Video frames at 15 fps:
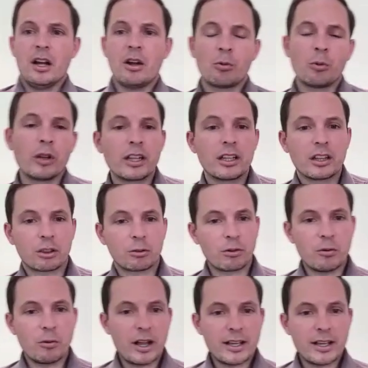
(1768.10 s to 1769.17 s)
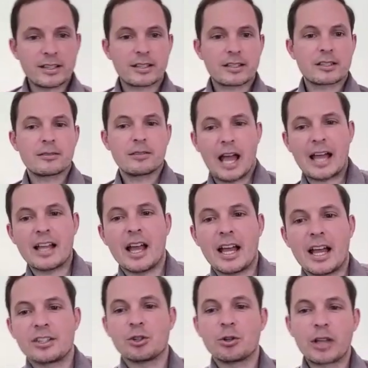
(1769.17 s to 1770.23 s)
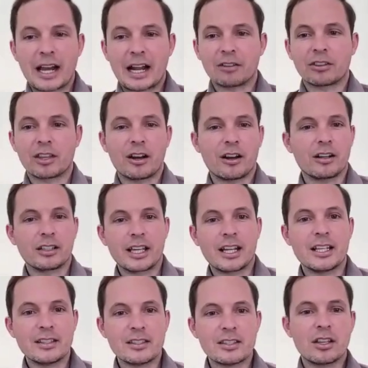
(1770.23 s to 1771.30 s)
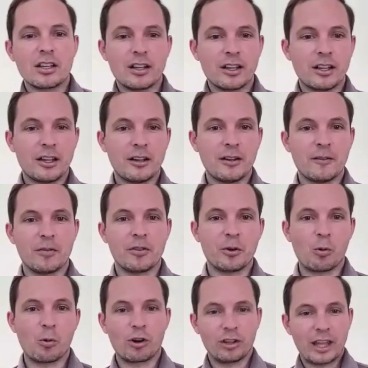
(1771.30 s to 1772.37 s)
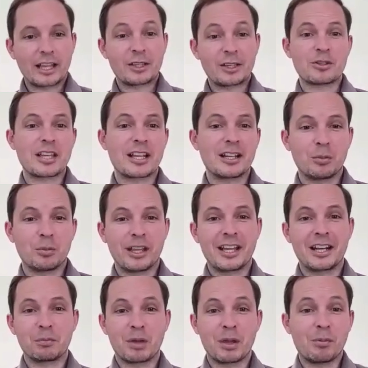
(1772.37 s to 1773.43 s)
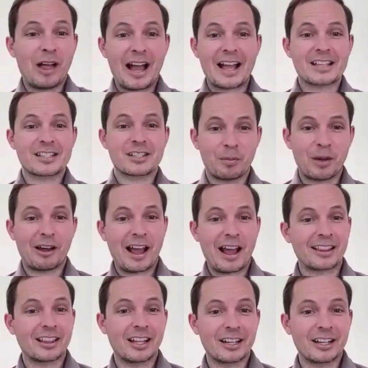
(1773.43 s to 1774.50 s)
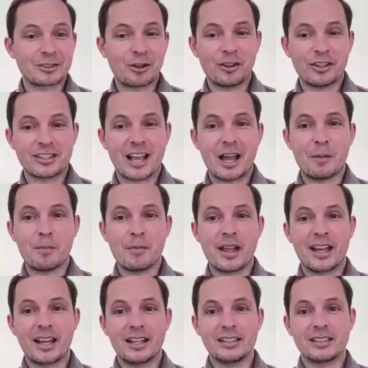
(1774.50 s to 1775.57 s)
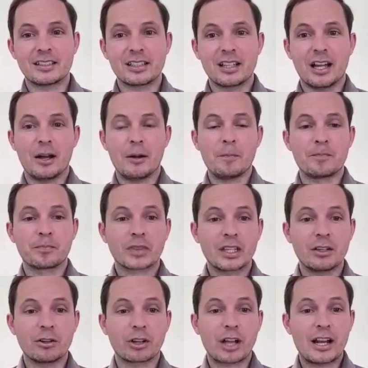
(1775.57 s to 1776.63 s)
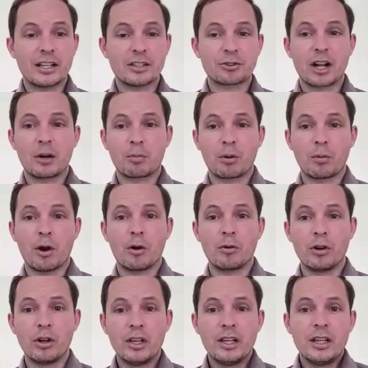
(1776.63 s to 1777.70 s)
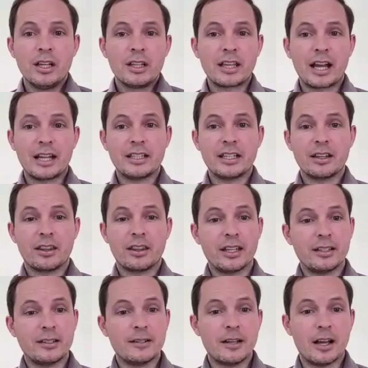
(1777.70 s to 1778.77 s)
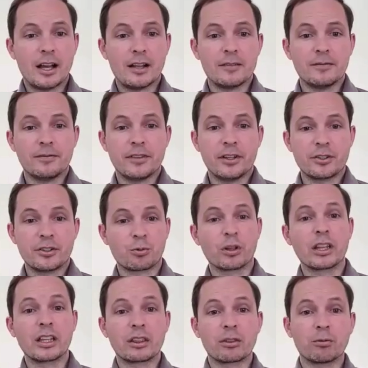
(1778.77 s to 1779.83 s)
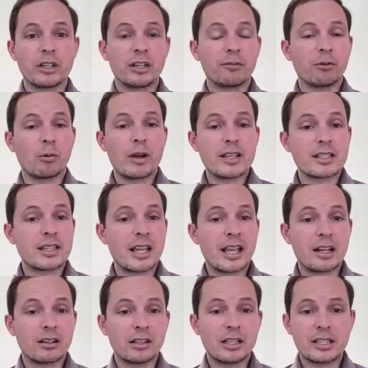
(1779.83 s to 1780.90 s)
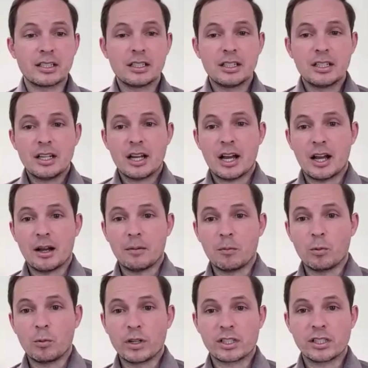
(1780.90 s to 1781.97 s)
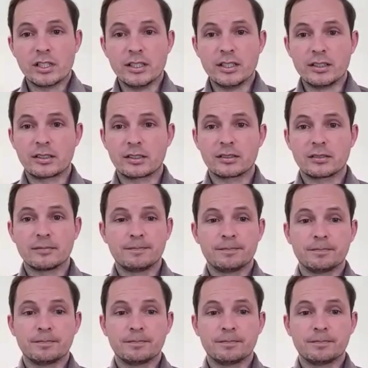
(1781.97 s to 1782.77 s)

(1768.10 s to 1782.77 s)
really the three ways as you get out there and get into the world like you said at the beginning people ask about athletics all the time and um, you know kind of trying to promote the idea that uh, there's really three different ways to handle it um, which is